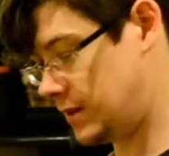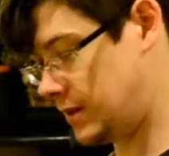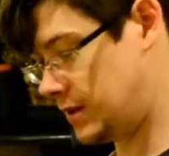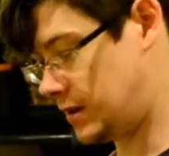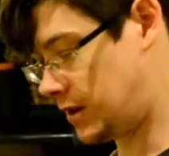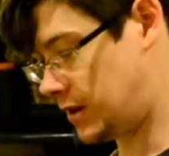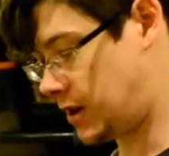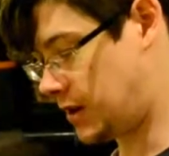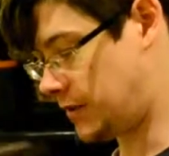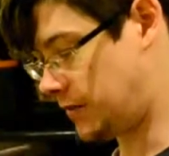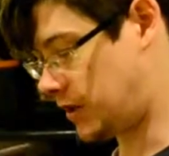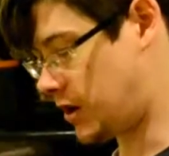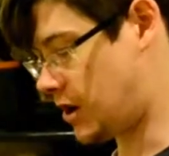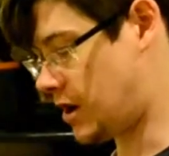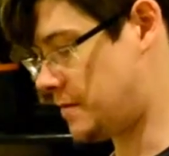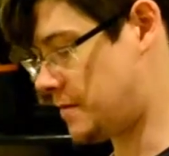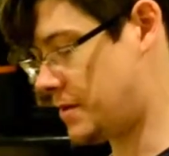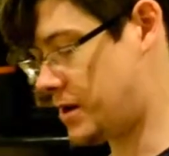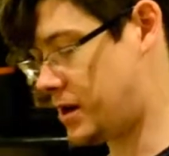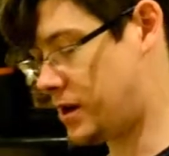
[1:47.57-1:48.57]
a kind of a
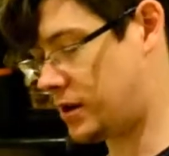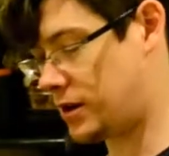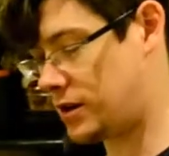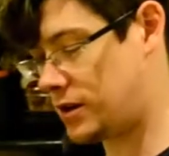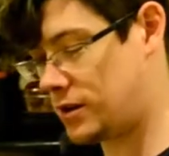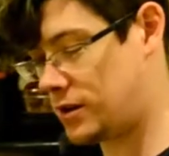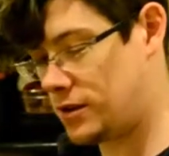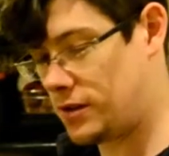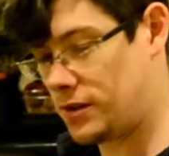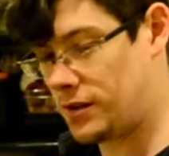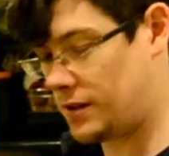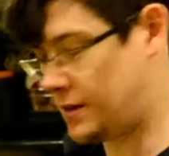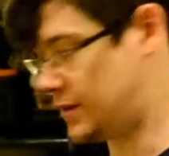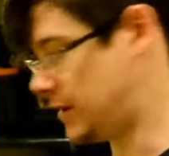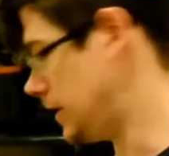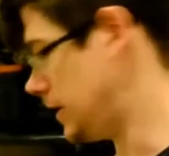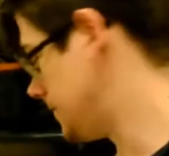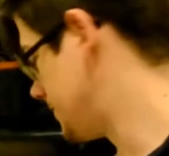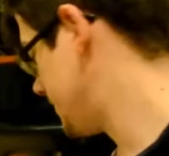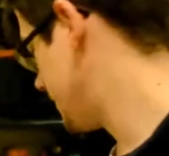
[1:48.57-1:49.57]
kite mark
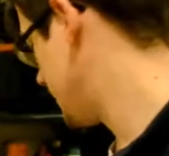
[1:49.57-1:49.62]
thing,